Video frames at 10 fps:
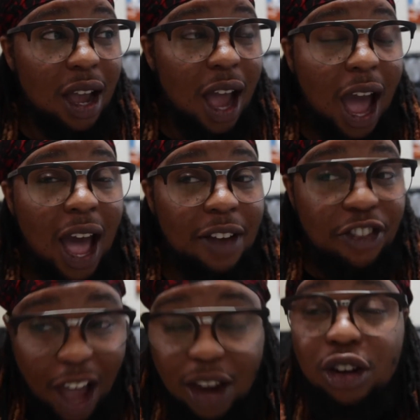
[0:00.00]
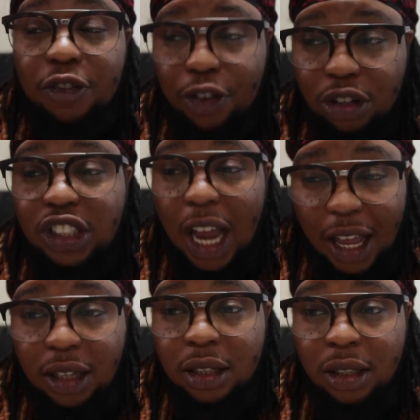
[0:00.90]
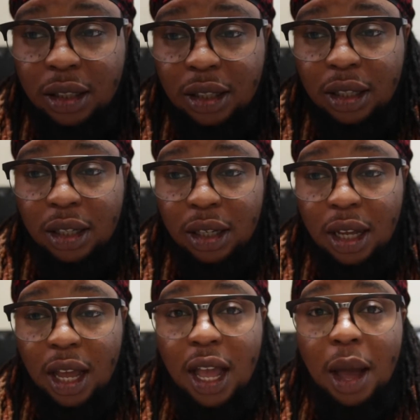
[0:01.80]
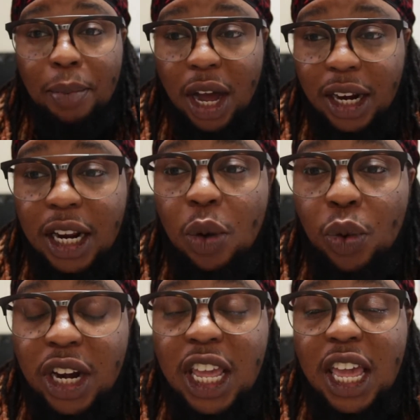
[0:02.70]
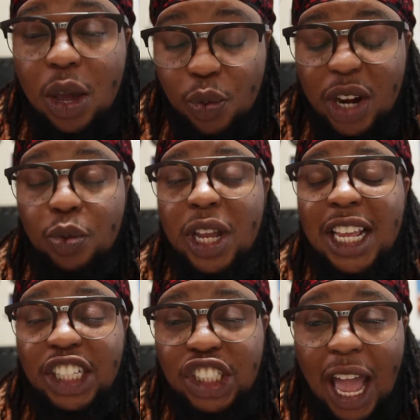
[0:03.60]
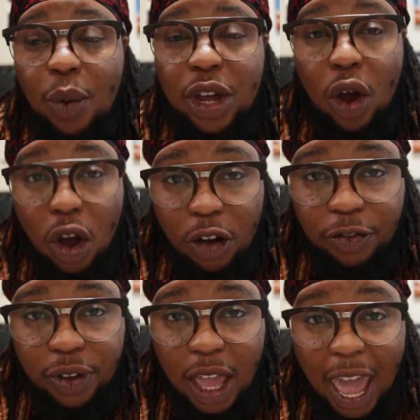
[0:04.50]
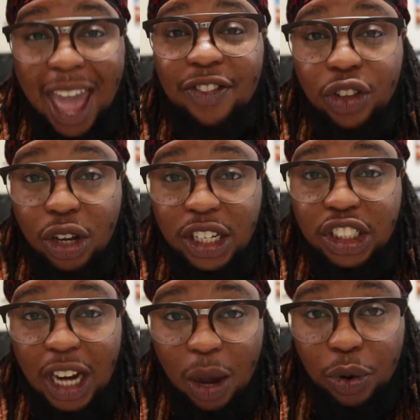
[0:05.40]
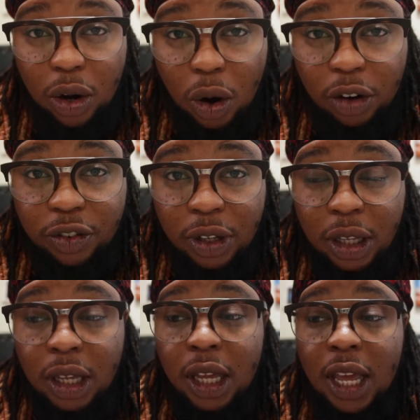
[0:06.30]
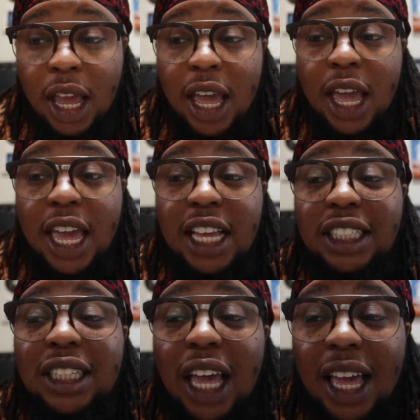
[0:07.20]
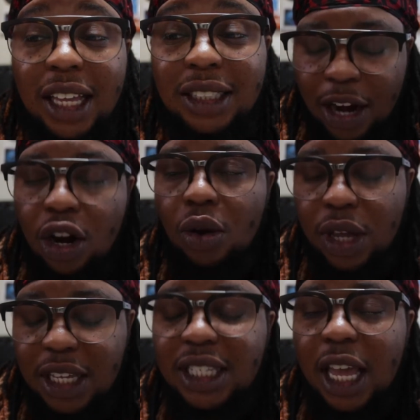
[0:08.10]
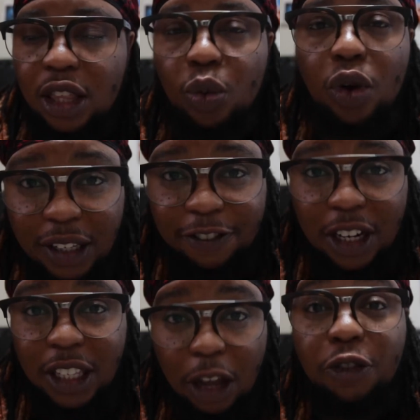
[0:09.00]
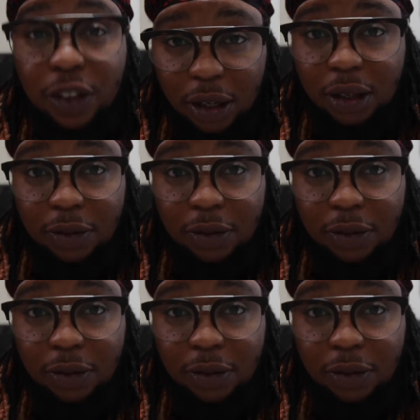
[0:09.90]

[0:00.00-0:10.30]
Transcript: I fired the first shot. But when his shot went off, after his shot went off, he says, I know he said the word Philadelphia.